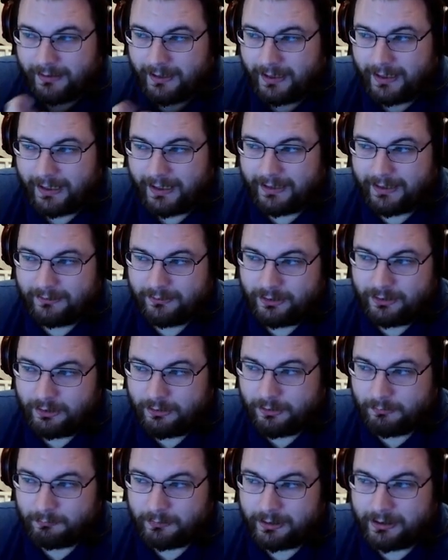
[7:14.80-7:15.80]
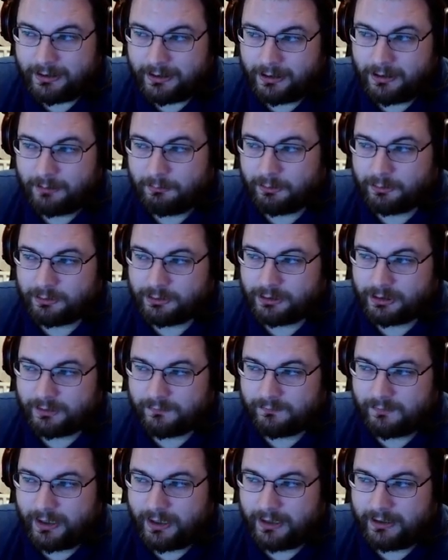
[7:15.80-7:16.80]
and you can read the numbers just
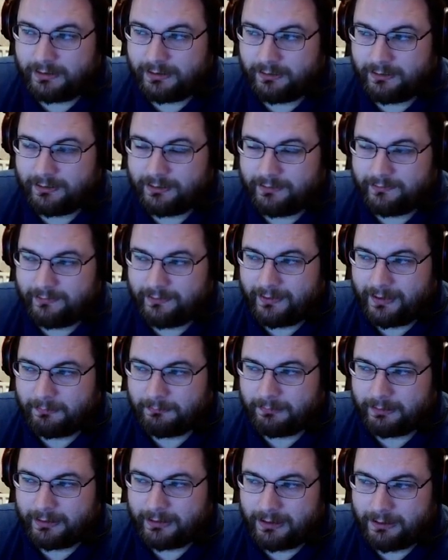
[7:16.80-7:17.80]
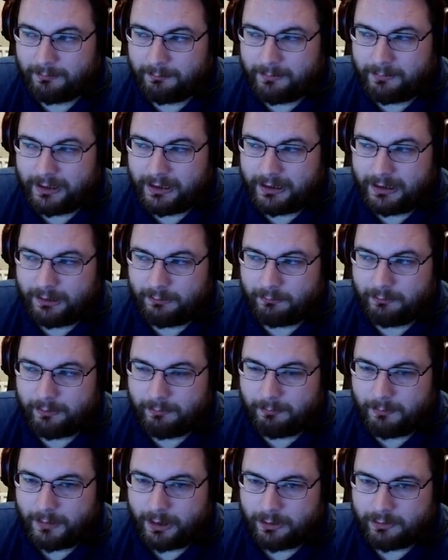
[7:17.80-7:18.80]
fine. And it's not really competing with
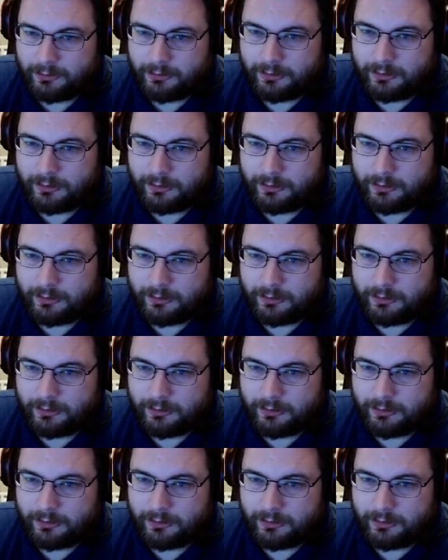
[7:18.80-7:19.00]
much.